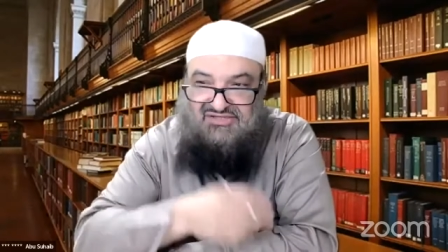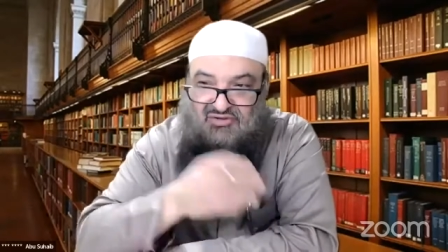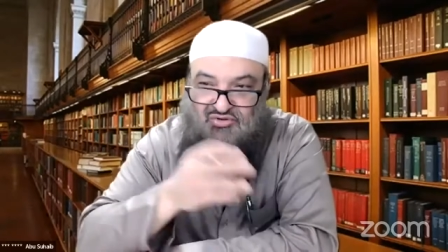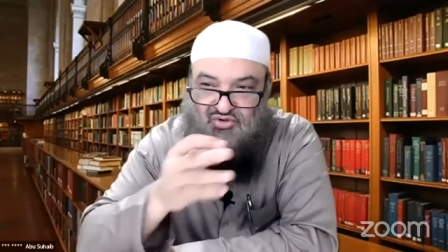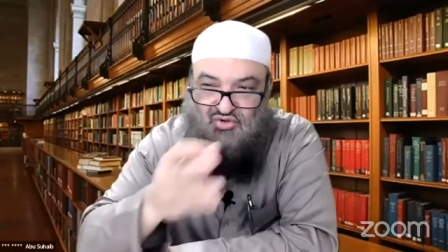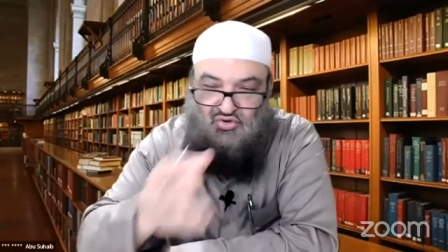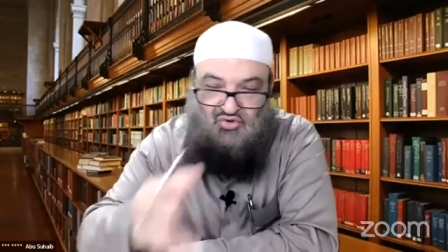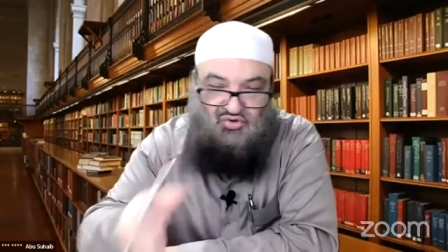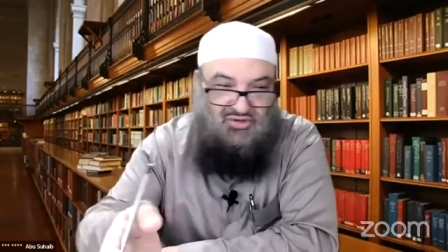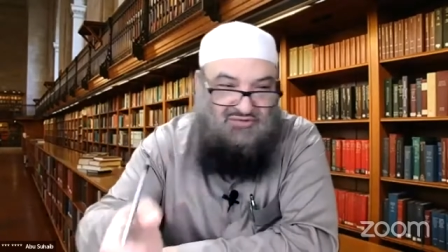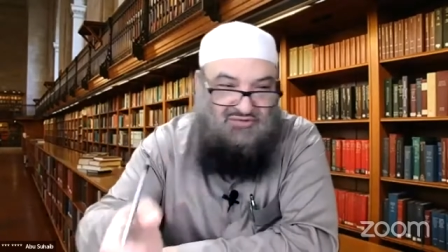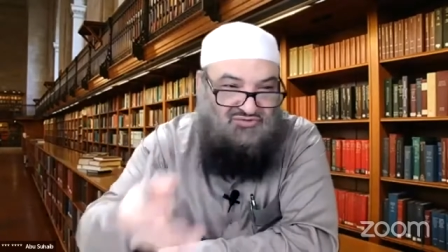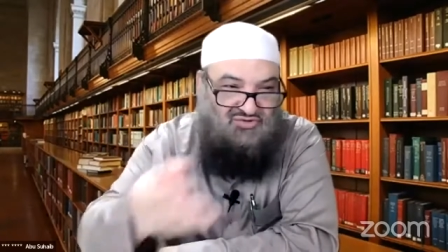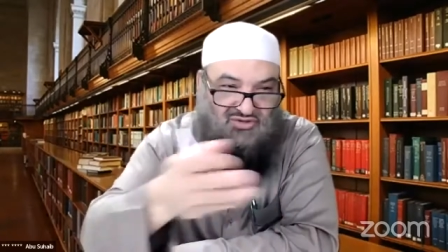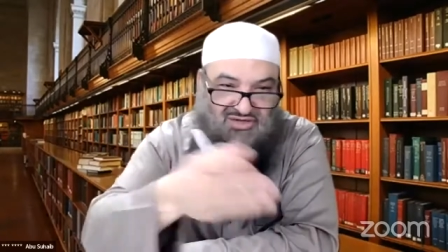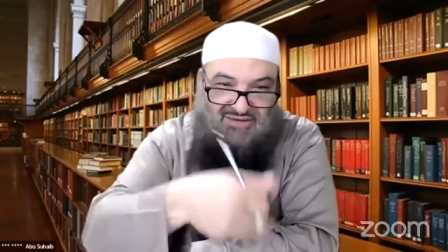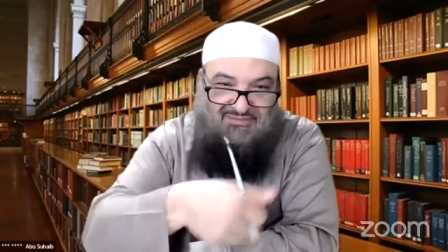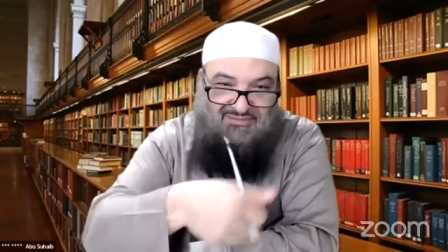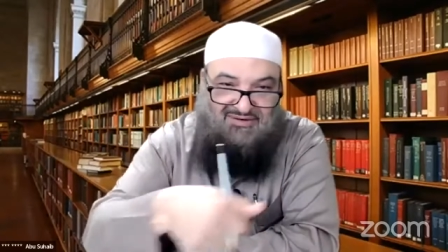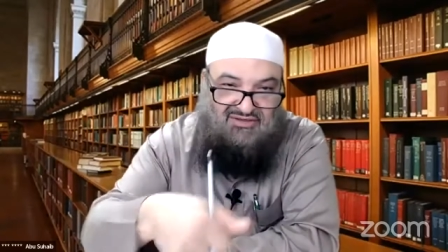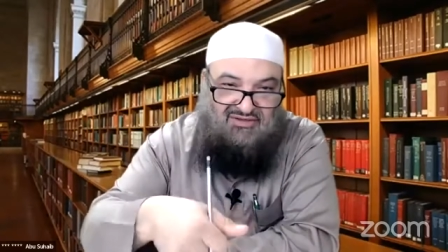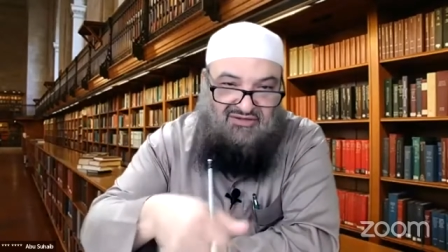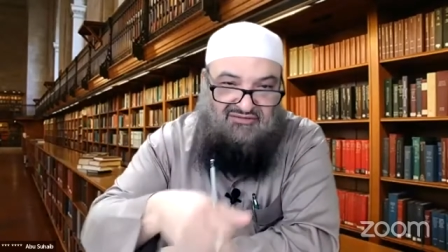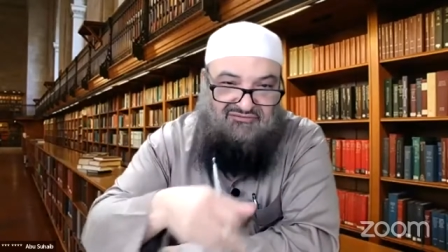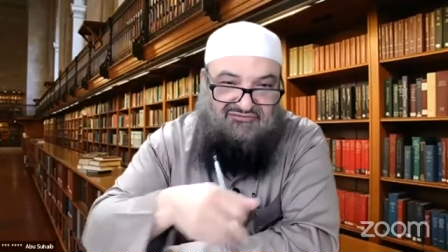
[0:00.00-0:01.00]
you told him to
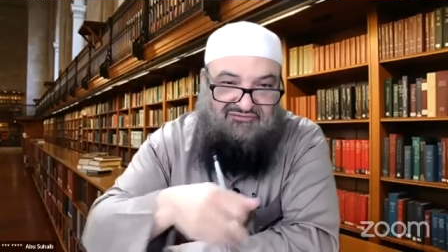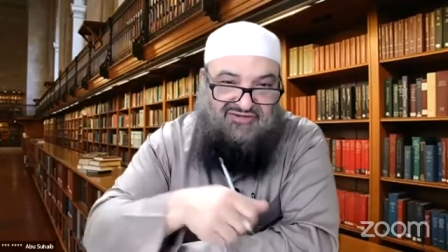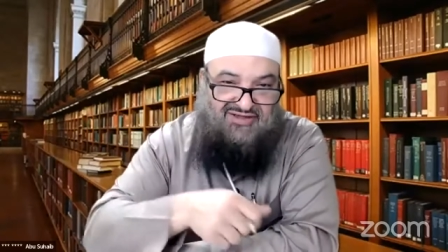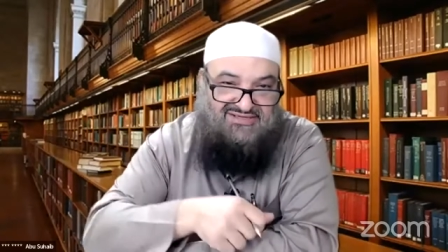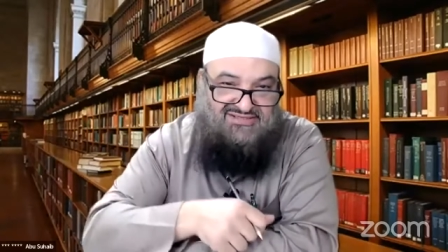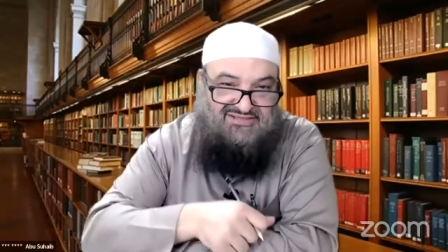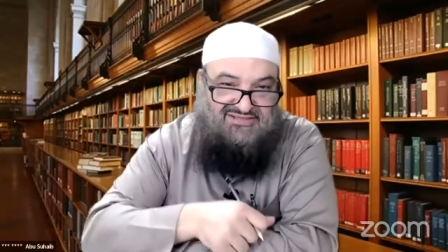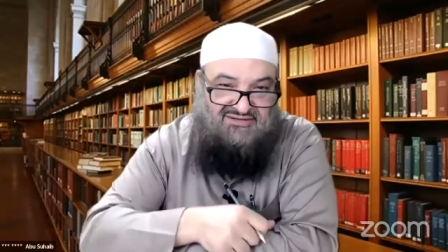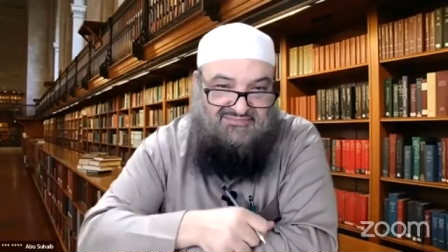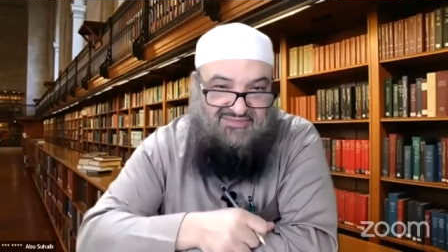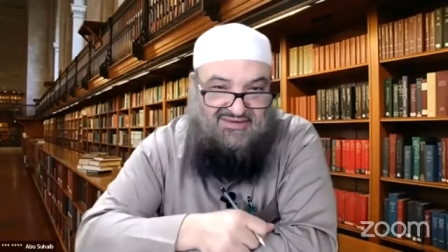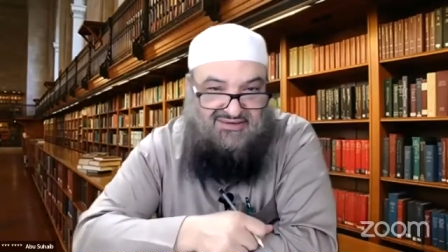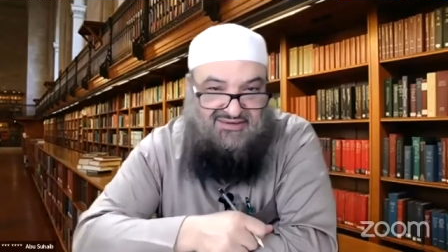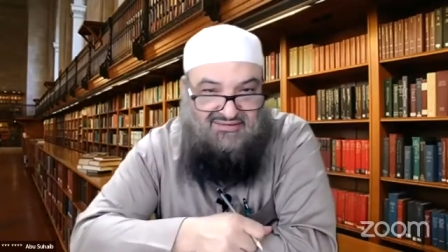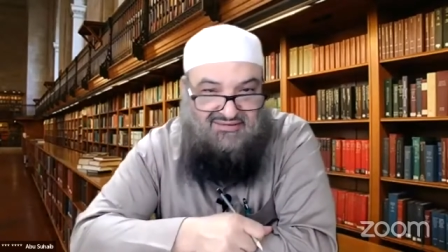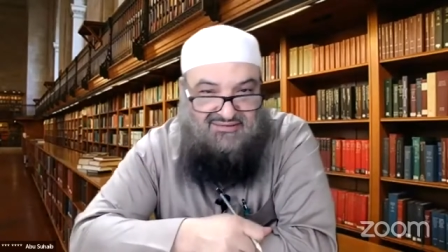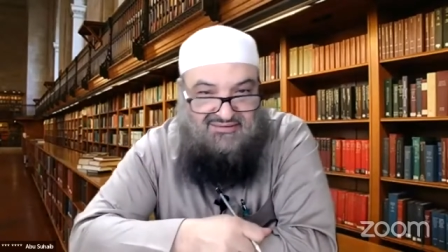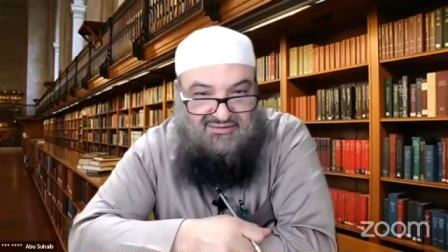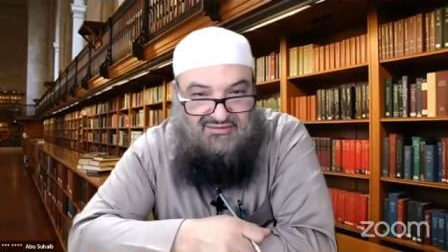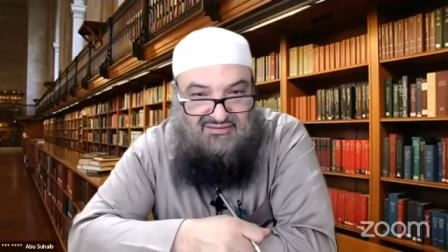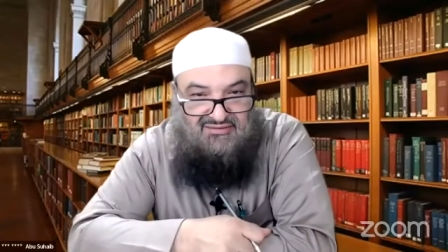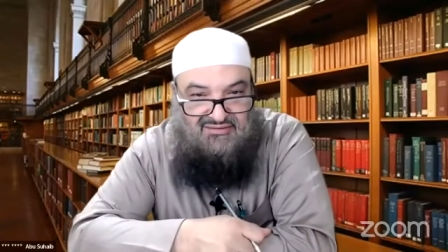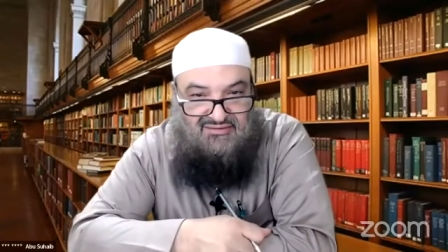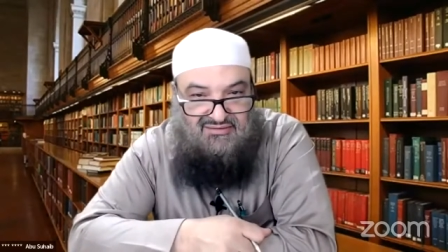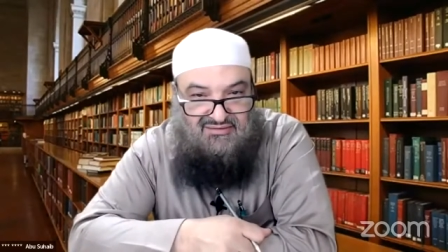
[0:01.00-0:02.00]
come and confess to me.
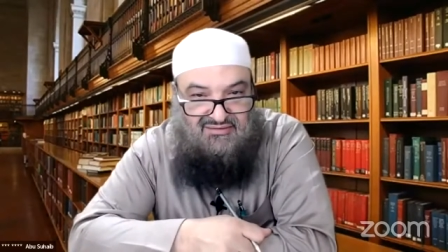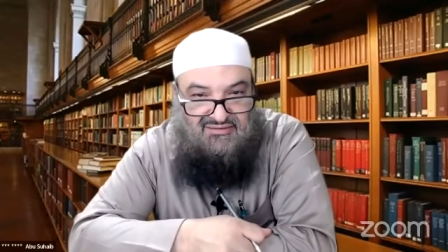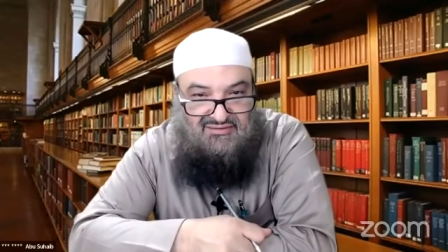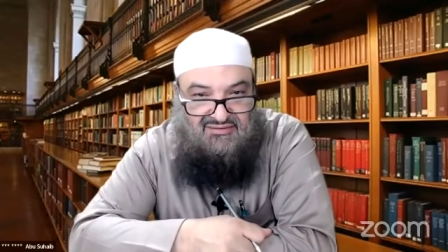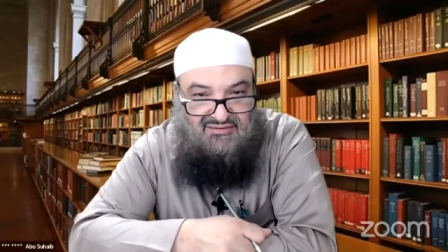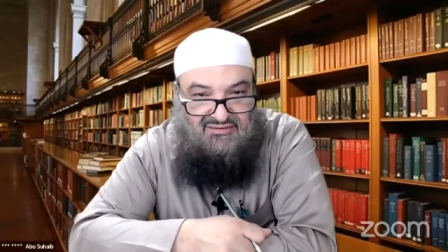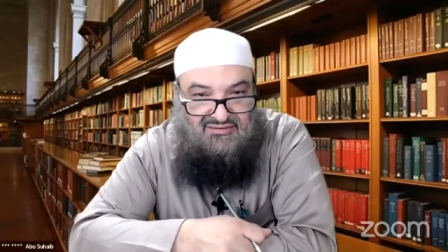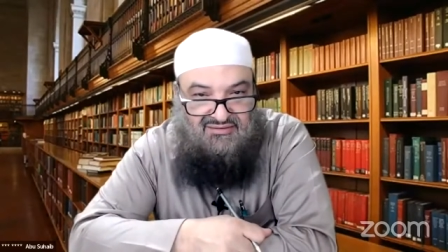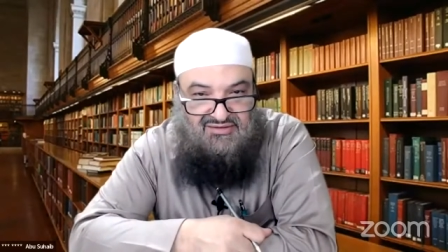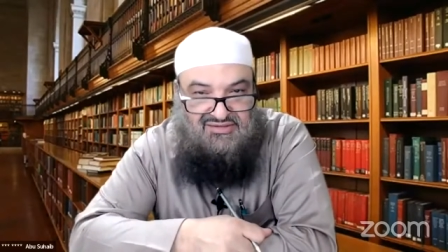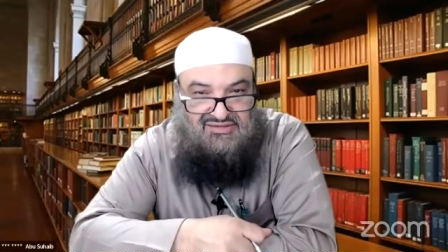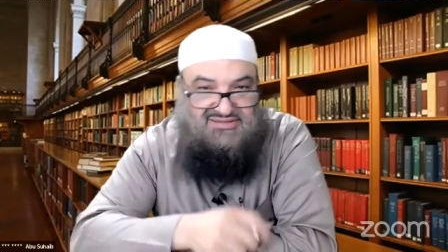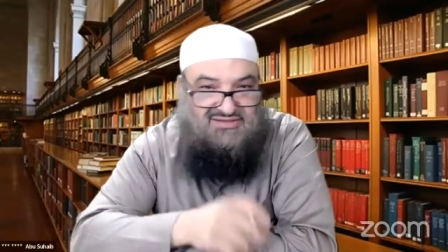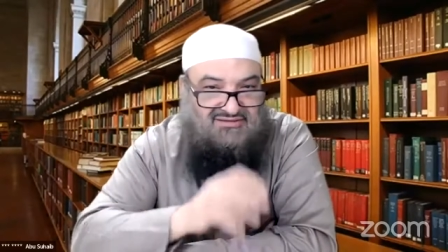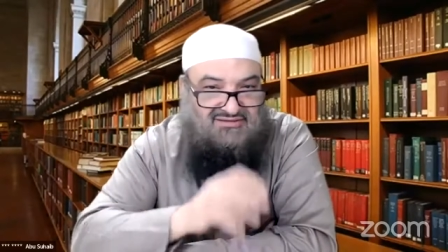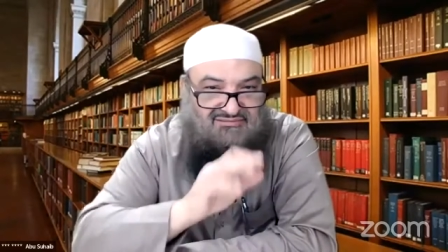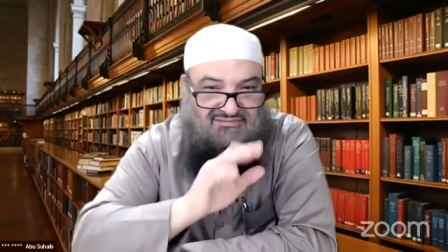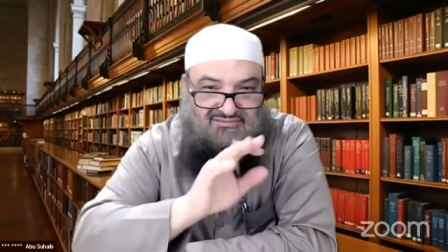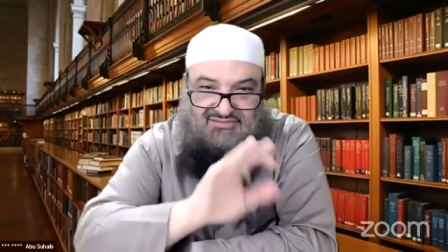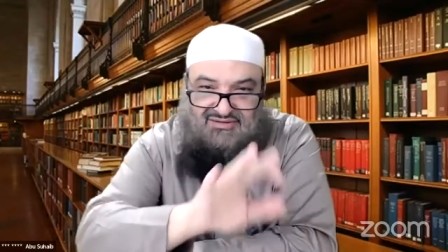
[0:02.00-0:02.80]
Just